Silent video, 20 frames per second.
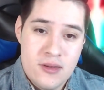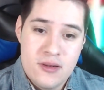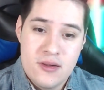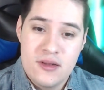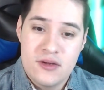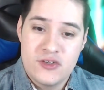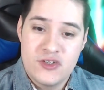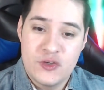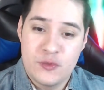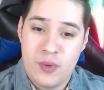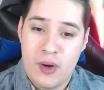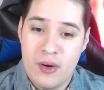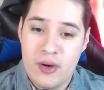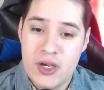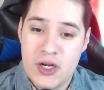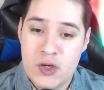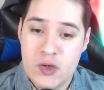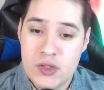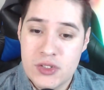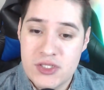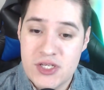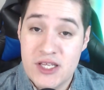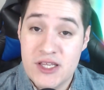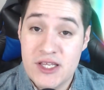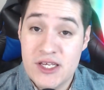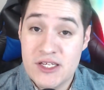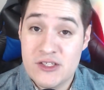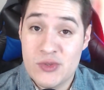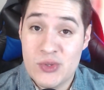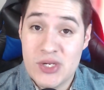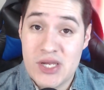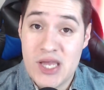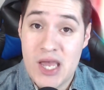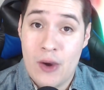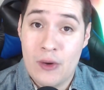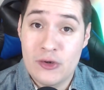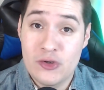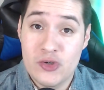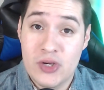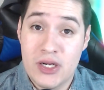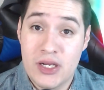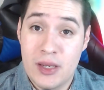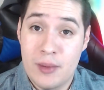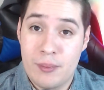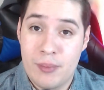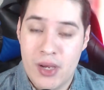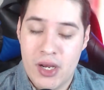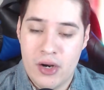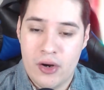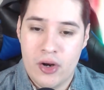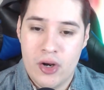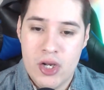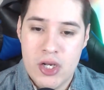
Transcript: she's probably gonna take that into account and try to get better.